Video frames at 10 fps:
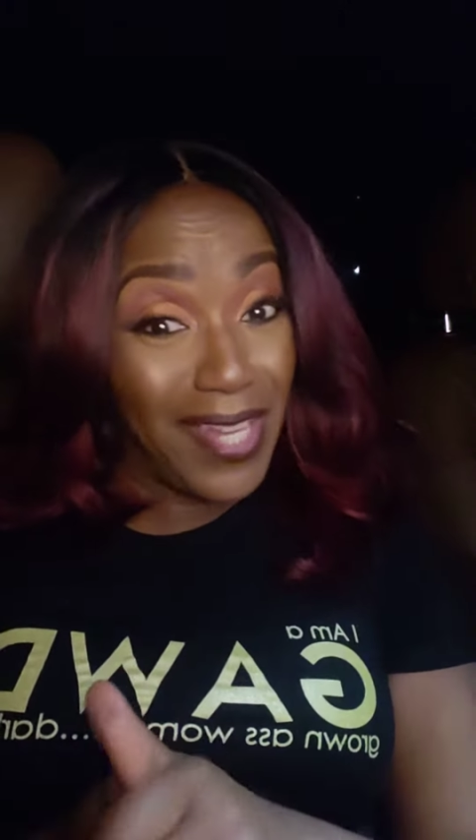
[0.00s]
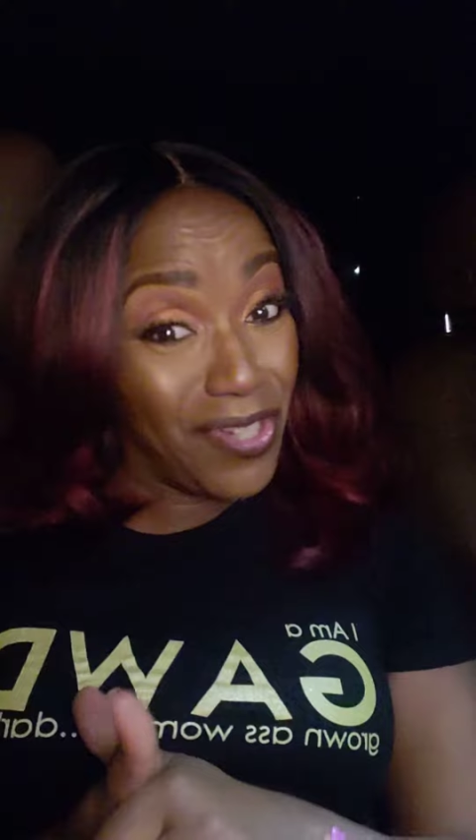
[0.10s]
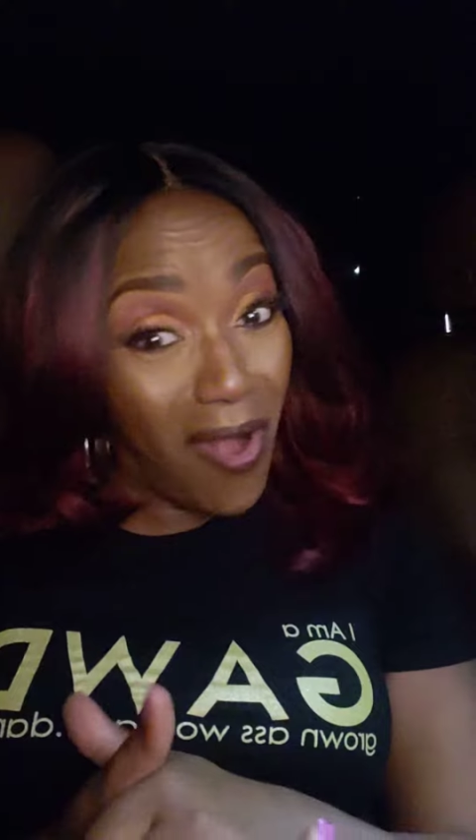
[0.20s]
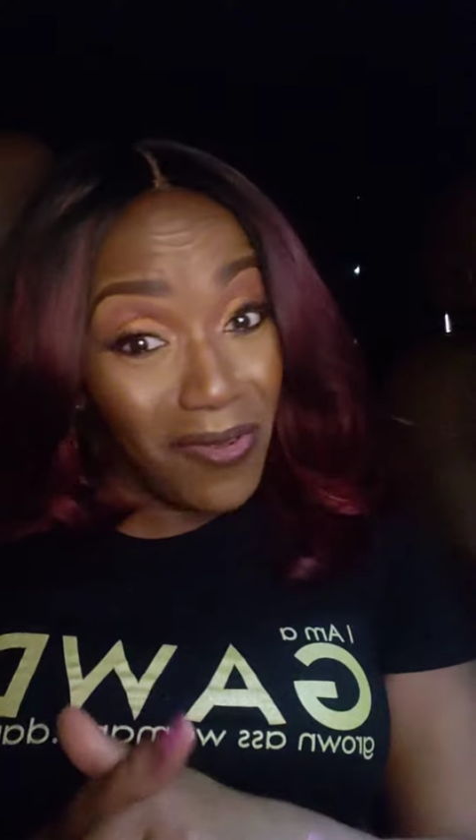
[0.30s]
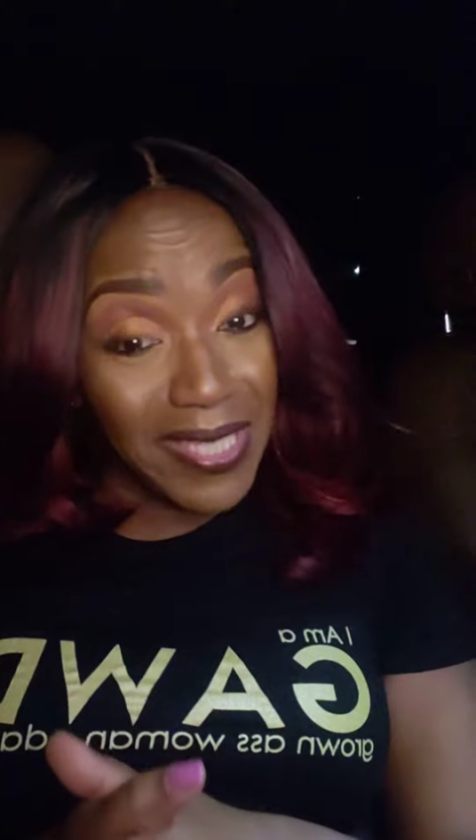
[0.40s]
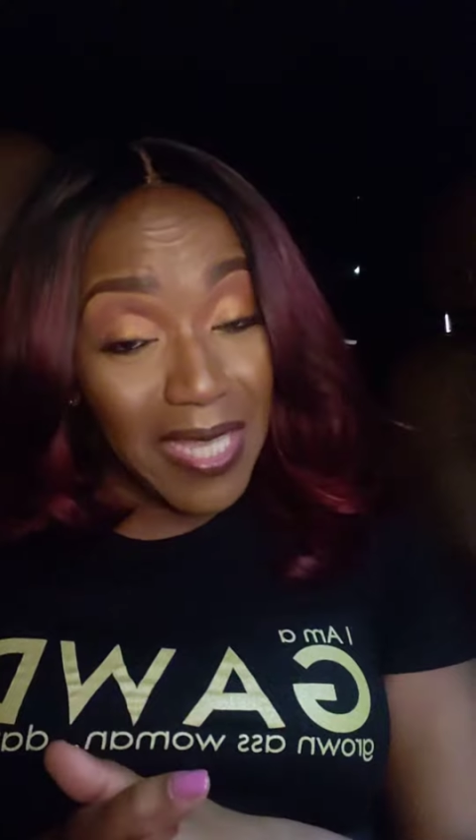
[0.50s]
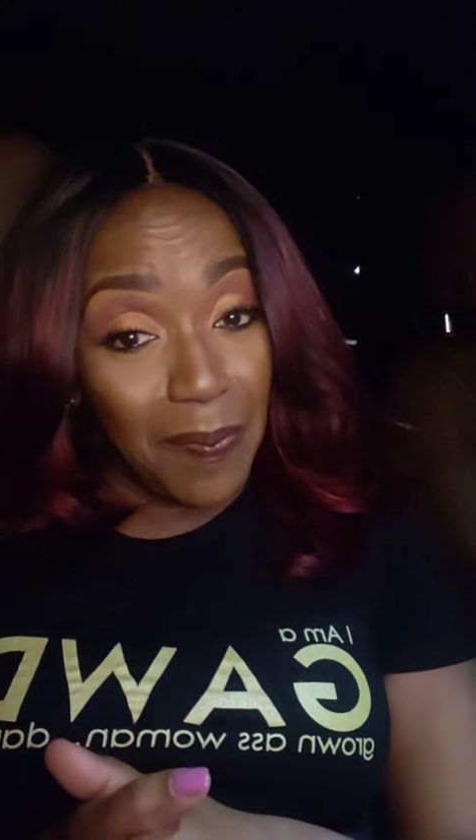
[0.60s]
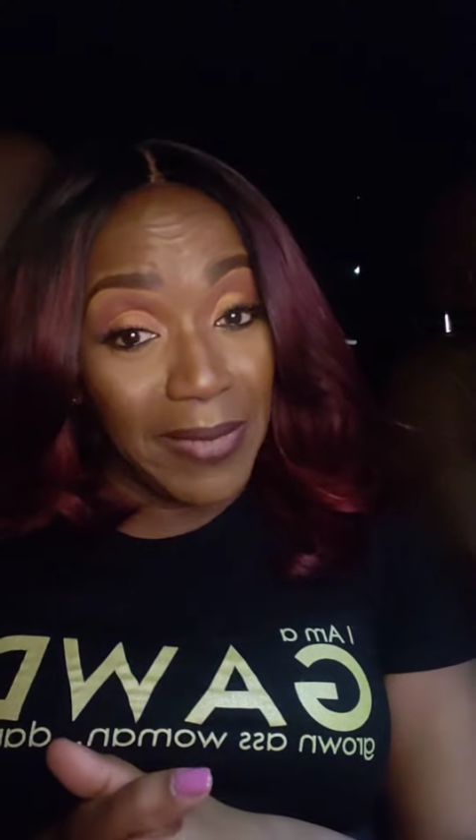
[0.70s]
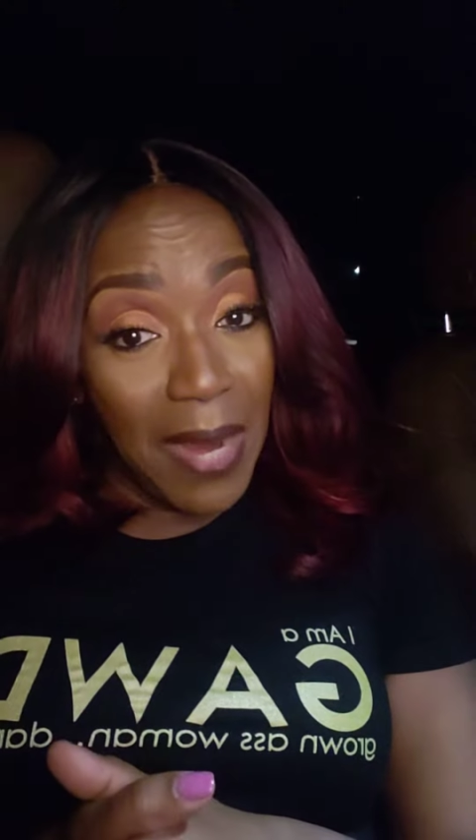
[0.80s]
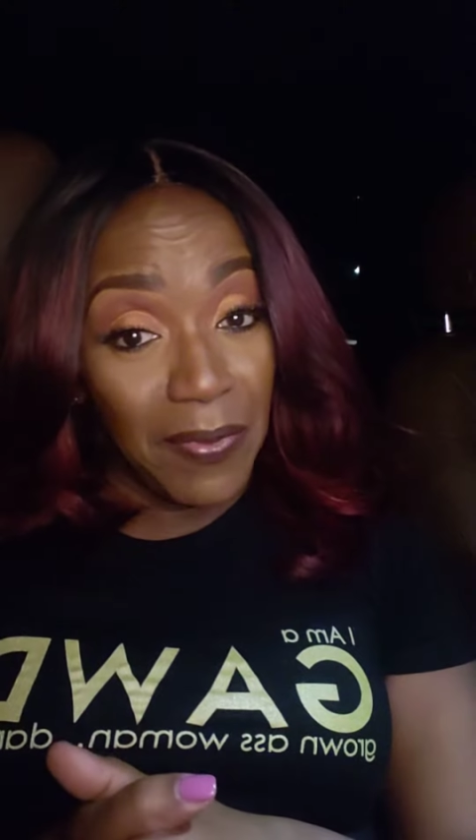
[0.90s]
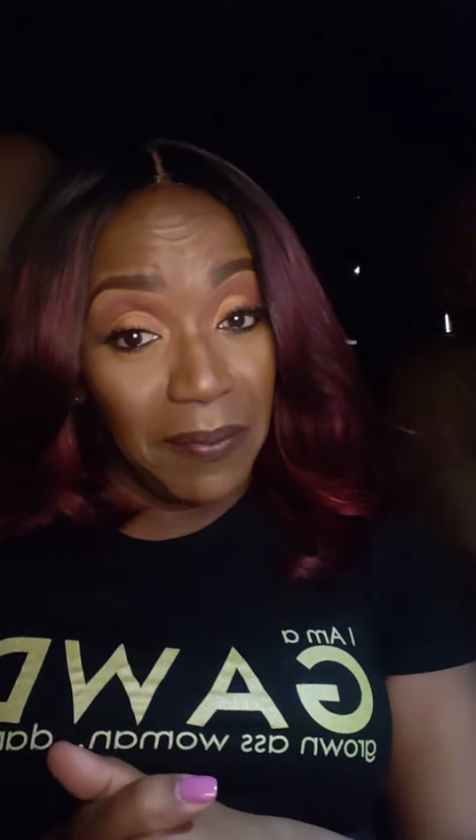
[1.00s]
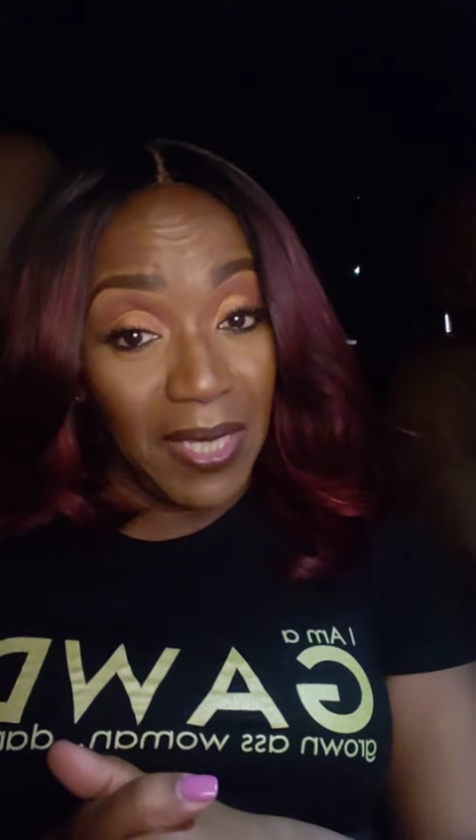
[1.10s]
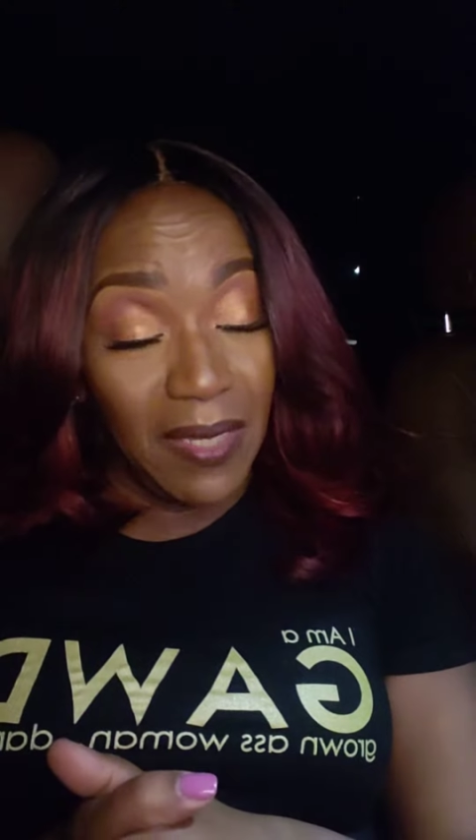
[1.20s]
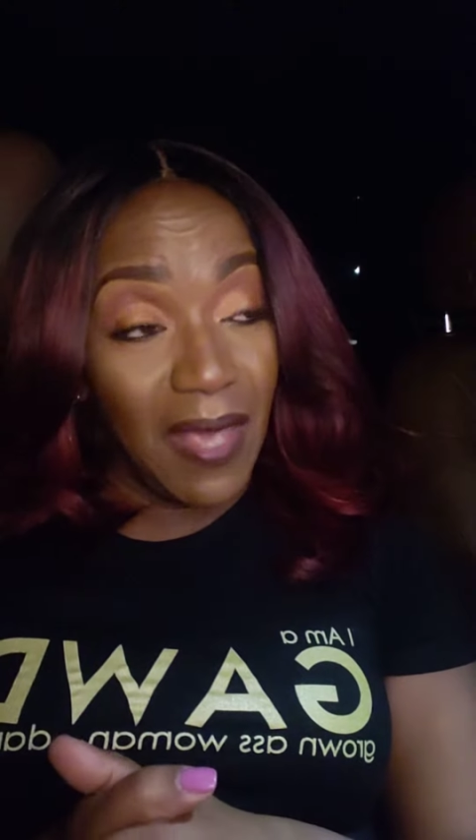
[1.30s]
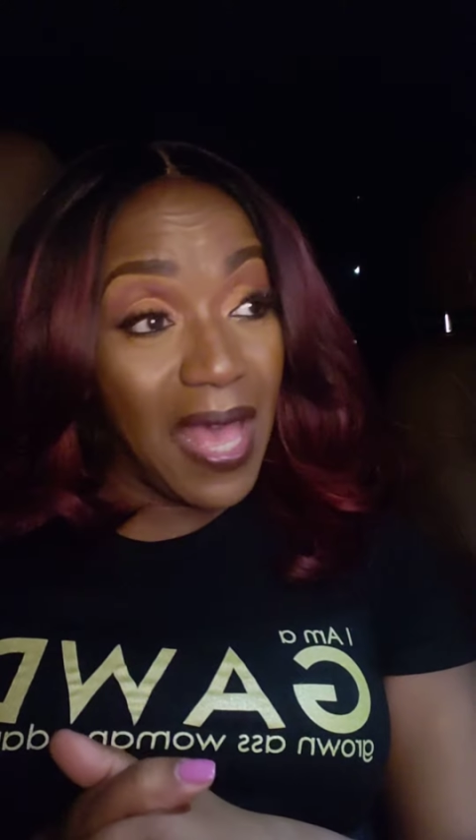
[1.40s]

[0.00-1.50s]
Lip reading: And y'all gonna stop playing with me?